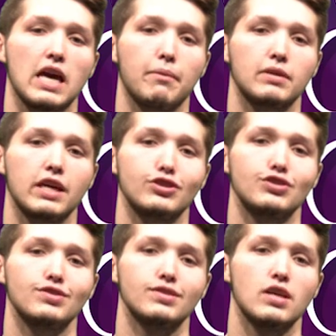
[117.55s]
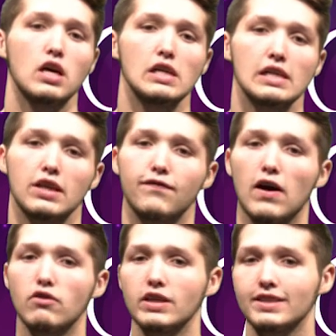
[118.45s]
applications the
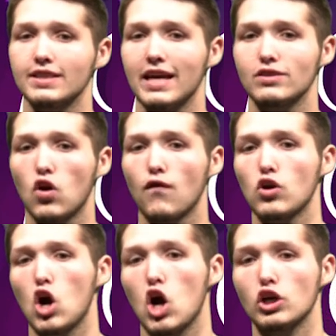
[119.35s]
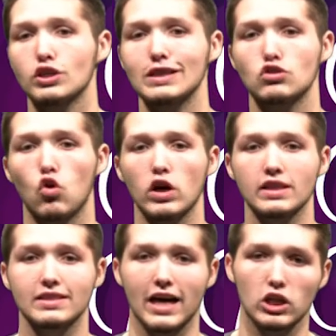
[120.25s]
foundation has over 120
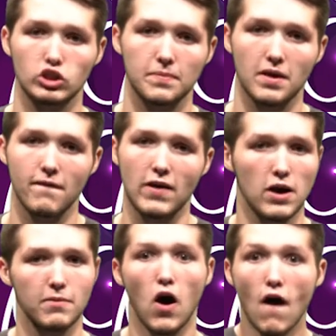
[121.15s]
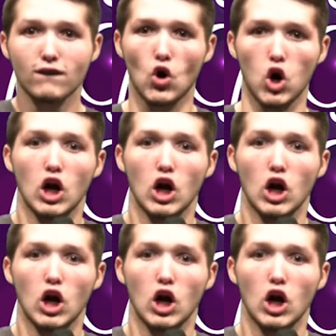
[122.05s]
scholarships available for